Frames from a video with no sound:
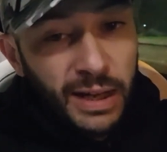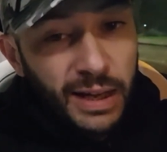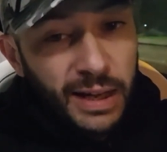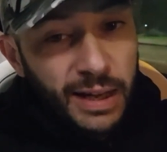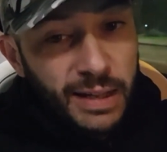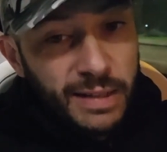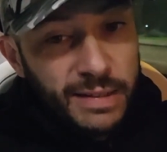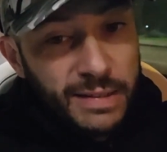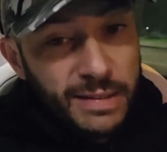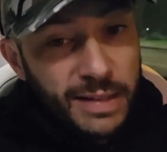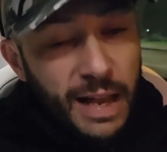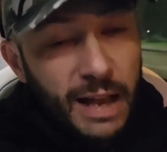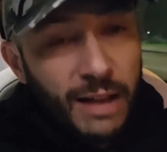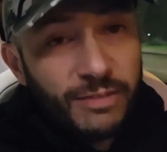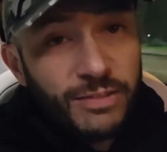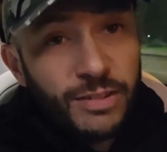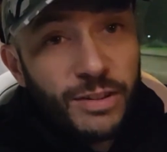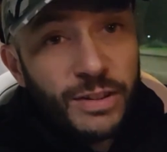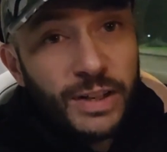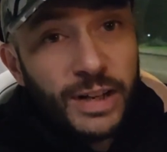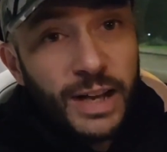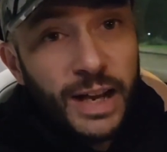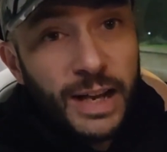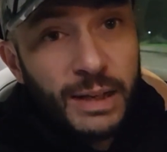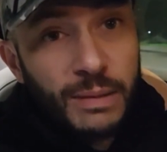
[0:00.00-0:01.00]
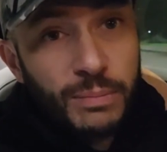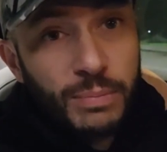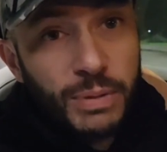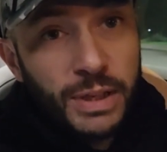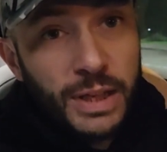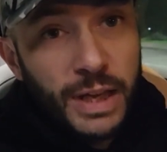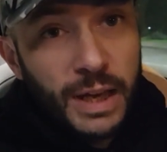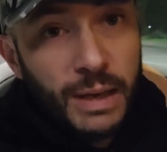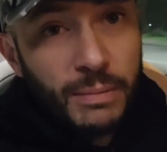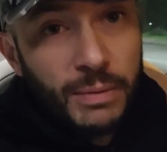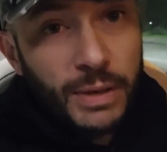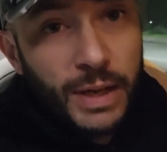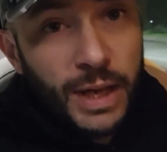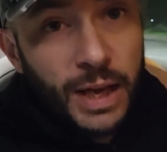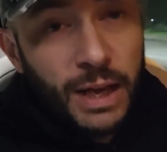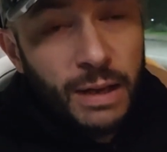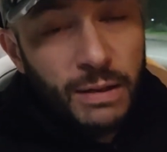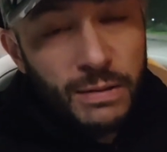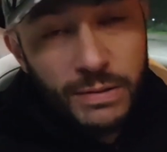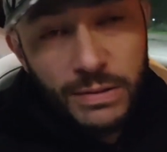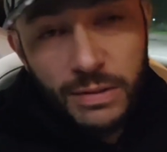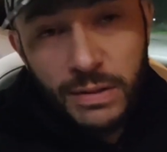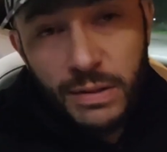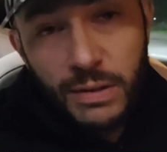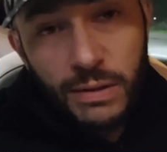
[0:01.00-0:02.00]
It's after 9 p.m.
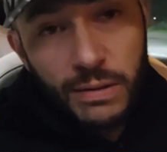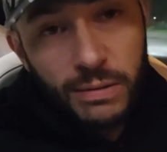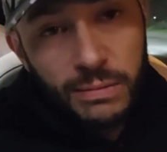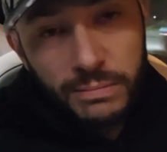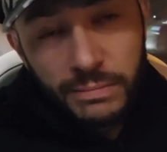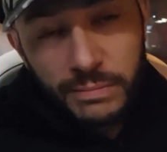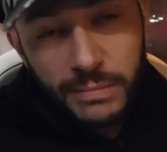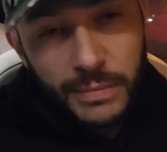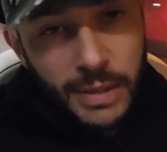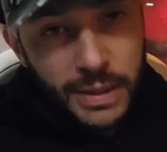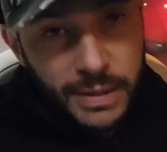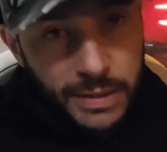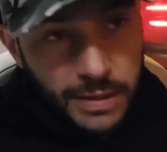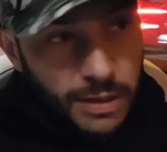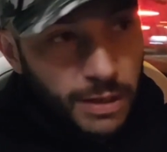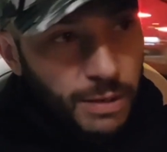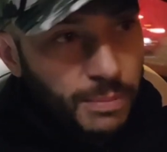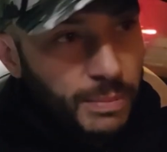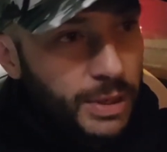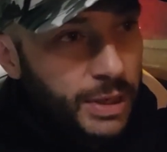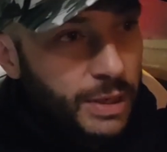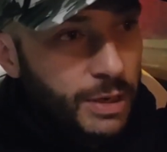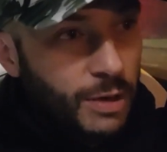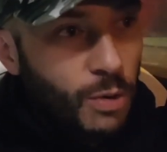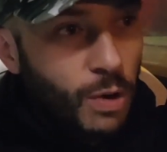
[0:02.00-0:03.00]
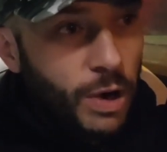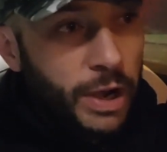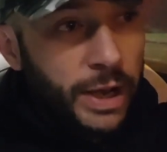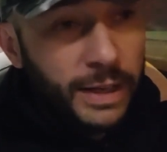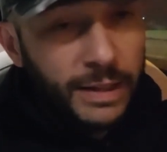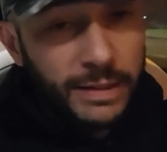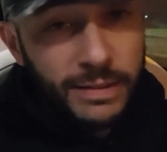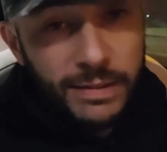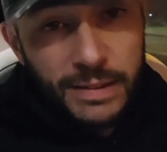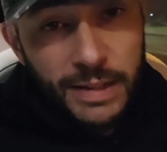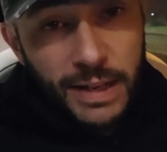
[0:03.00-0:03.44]
now, so it's going to be quiet.